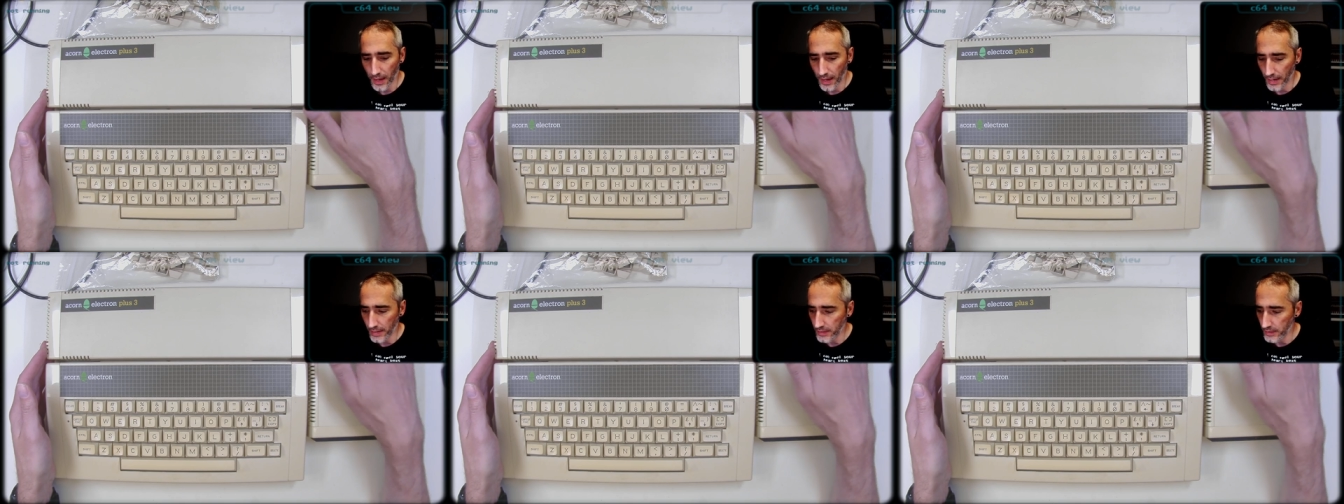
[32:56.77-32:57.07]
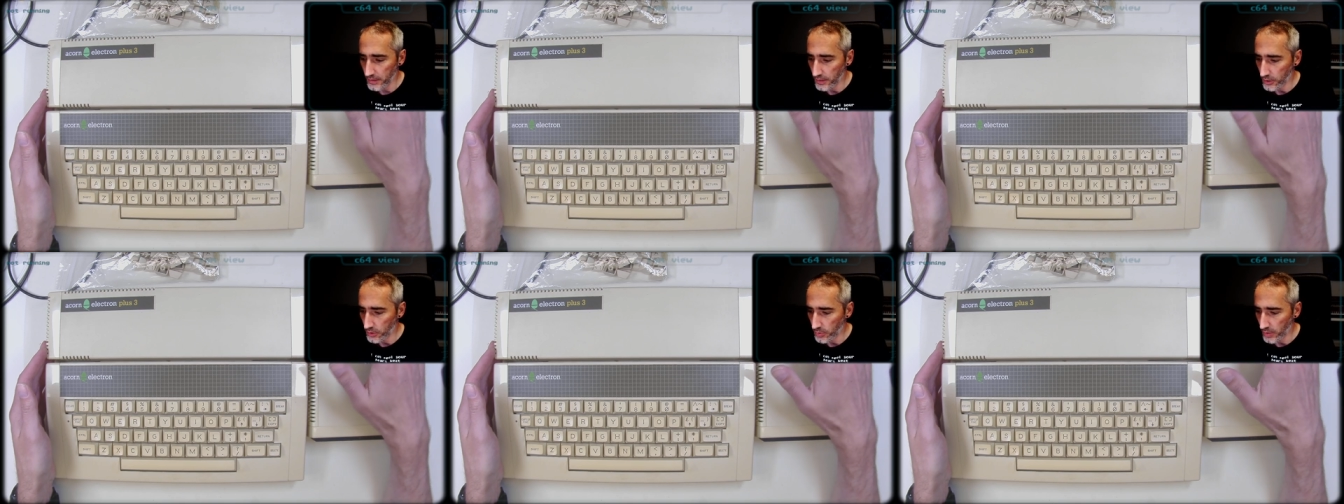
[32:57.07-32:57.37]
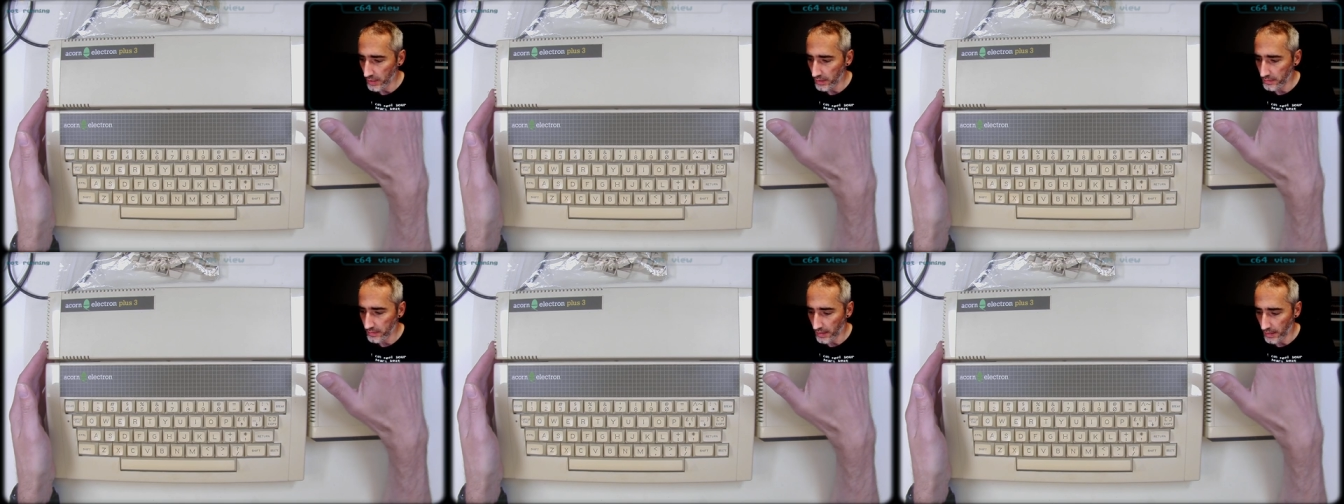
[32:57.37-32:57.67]
I did a
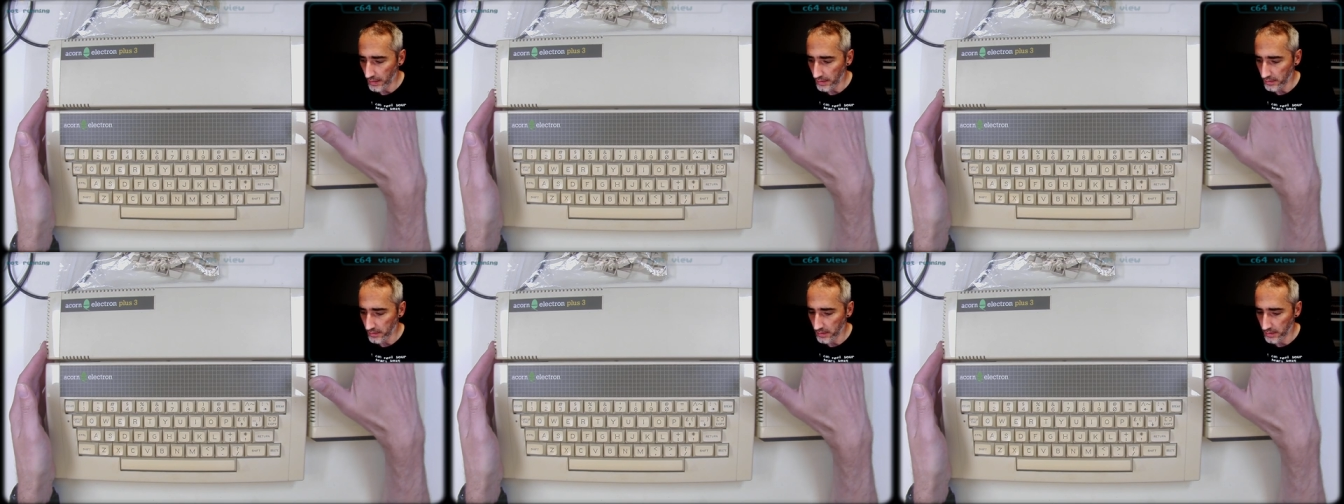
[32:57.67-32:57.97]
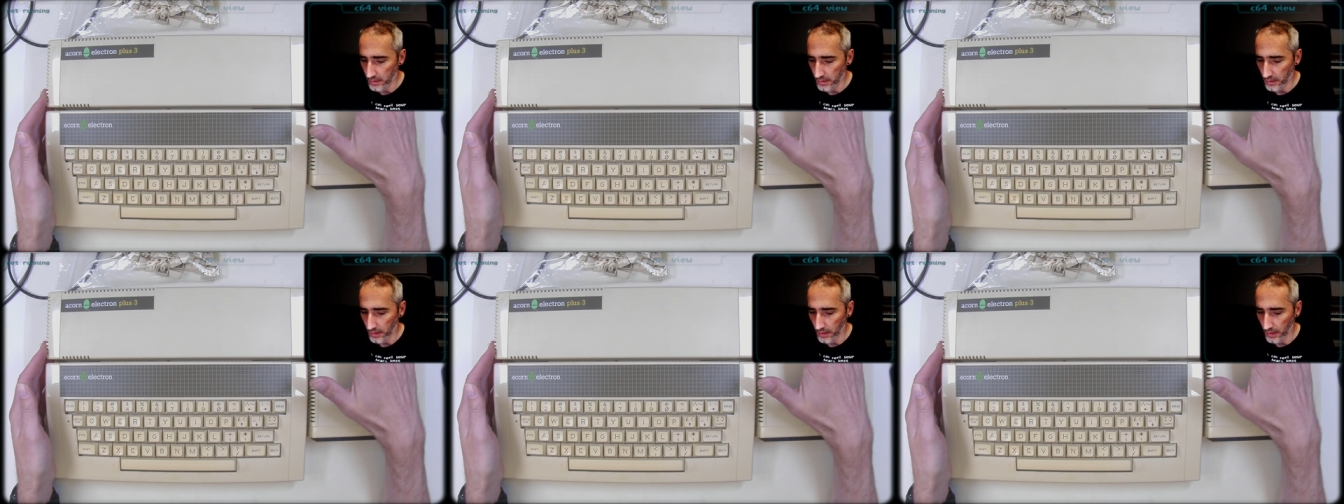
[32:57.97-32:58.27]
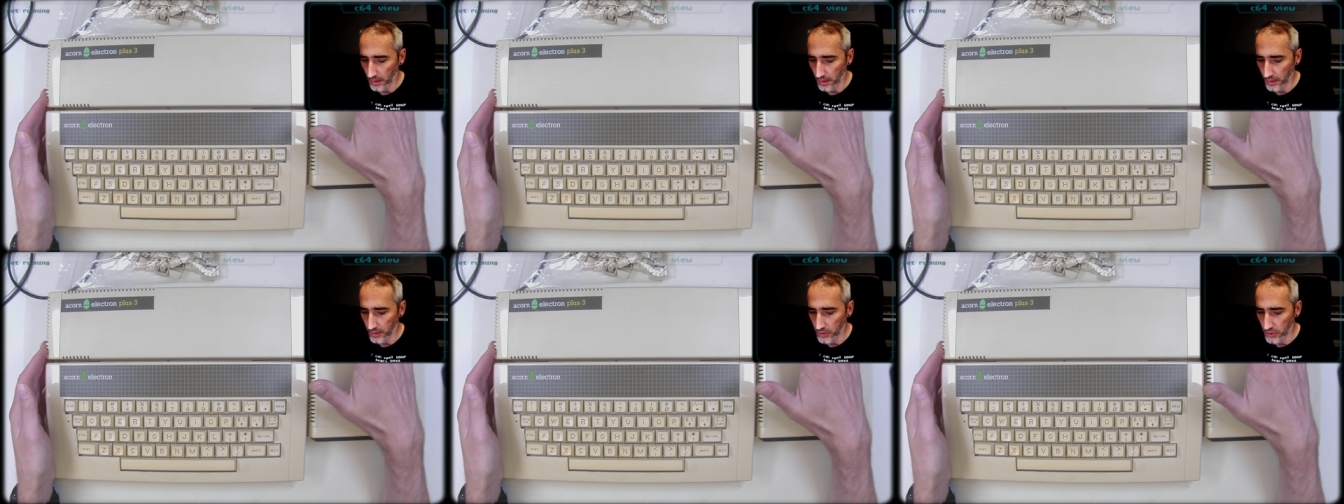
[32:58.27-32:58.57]
quick test.
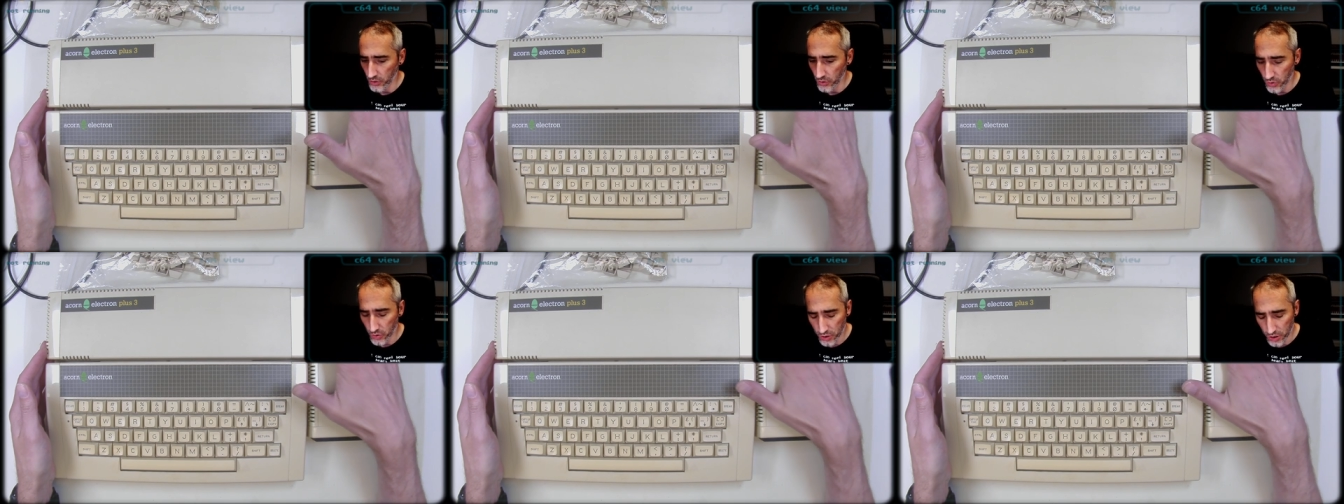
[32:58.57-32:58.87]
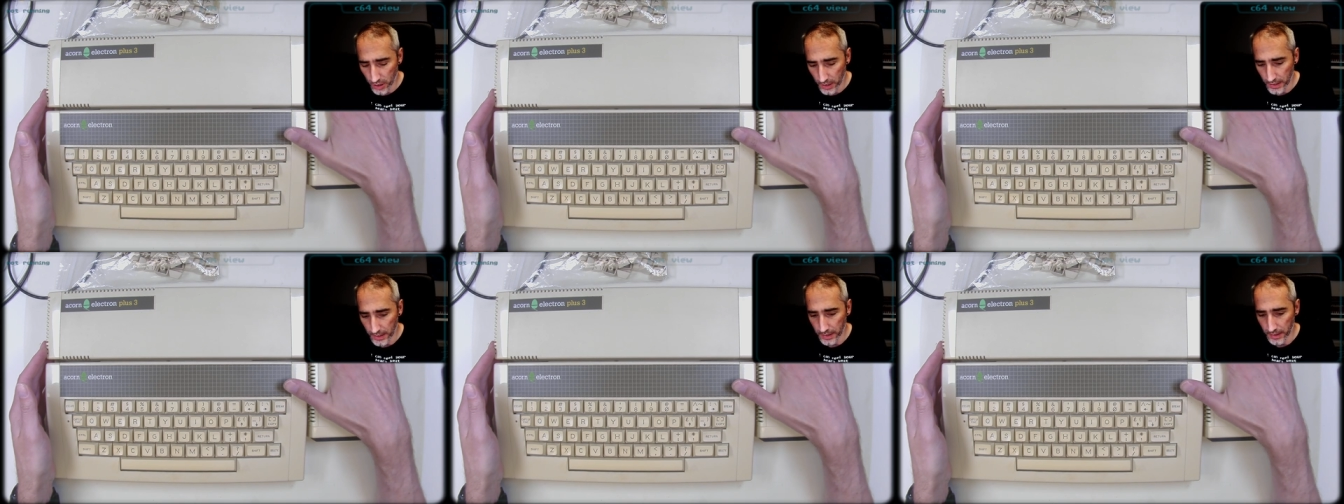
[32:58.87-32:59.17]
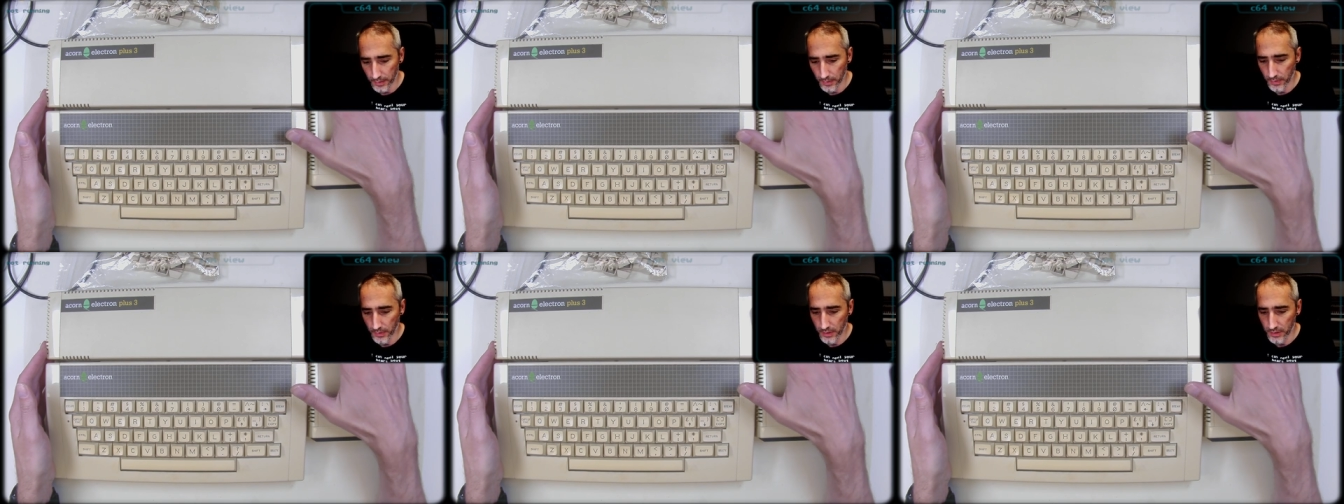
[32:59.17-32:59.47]
Uh,
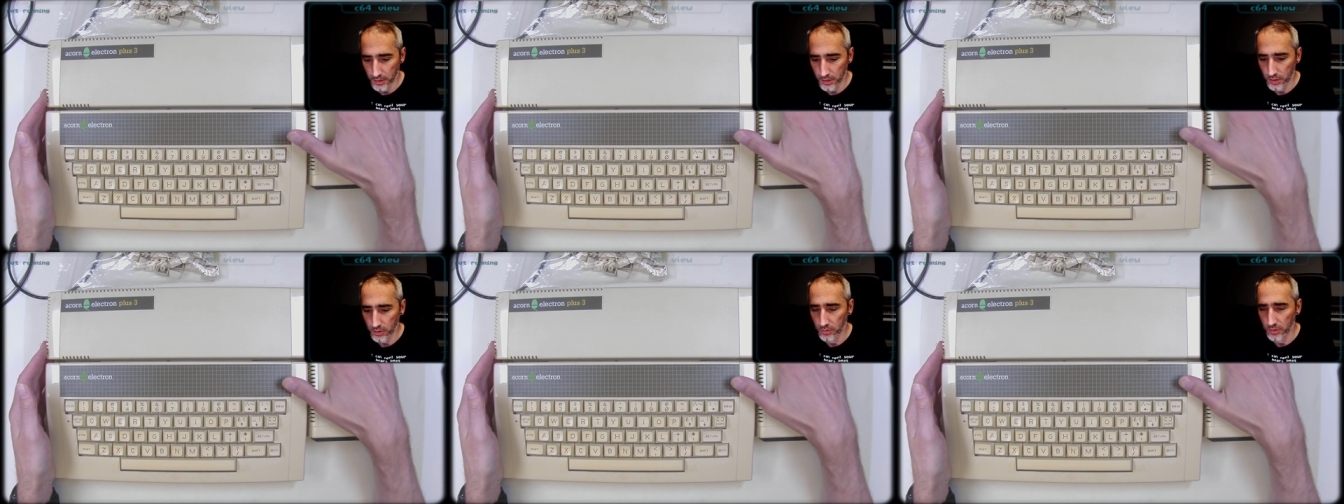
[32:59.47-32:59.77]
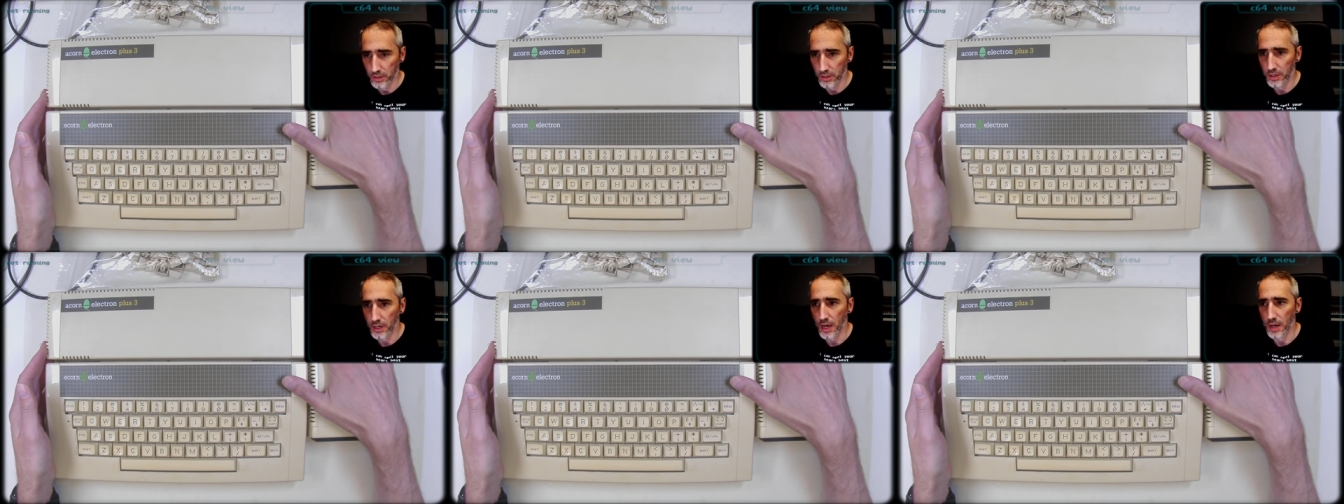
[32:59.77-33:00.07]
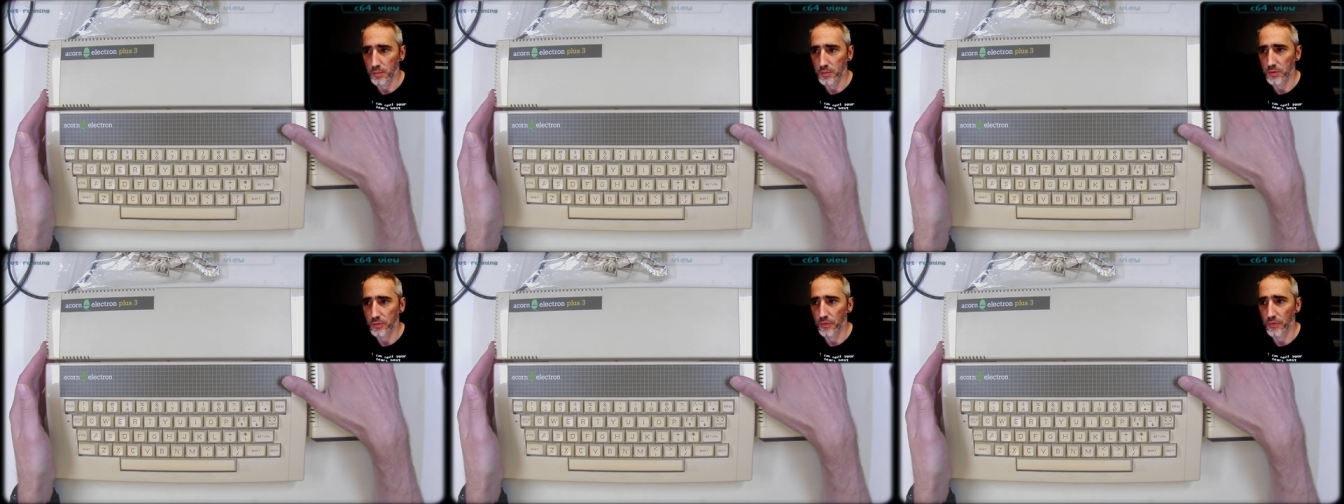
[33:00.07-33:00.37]
usually this unit
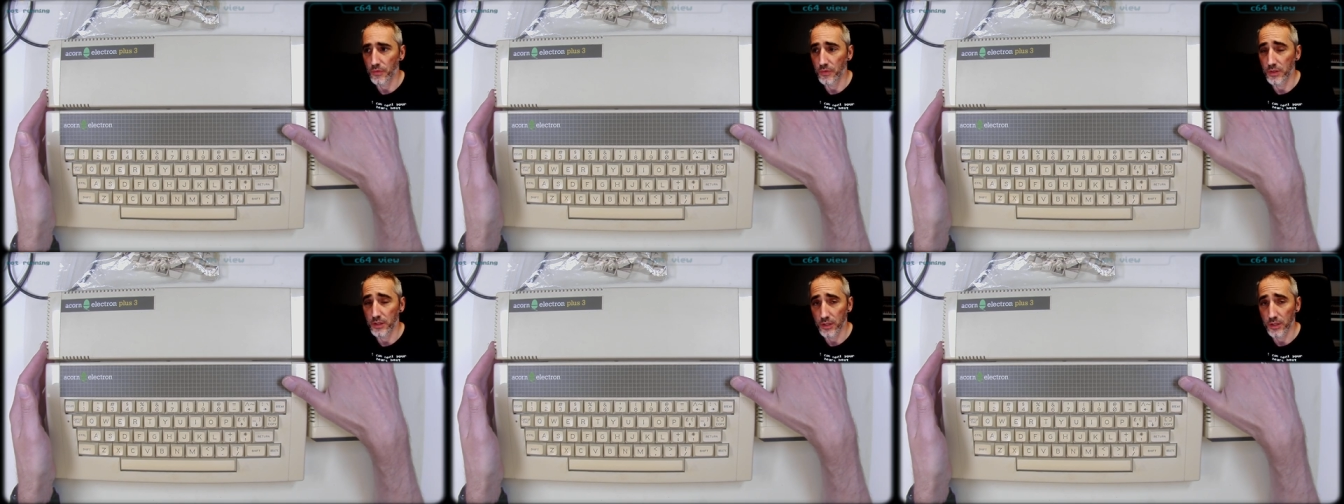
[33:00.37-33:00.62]
comes with a